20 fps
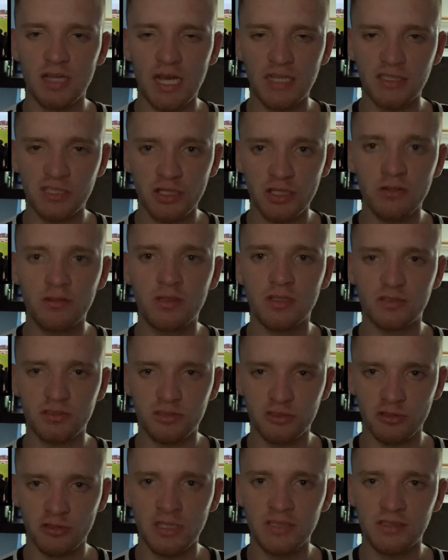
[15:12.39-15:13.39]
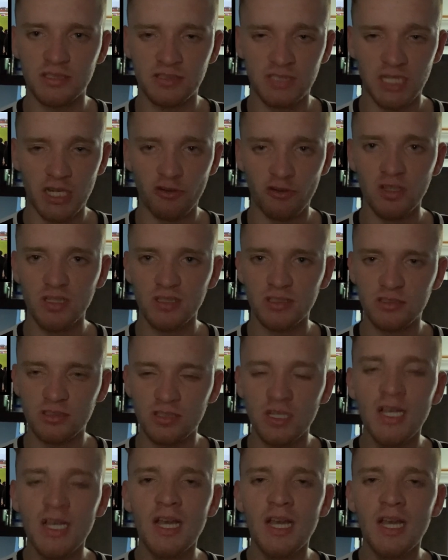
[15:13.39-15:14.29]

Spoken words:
Duke Street terrace,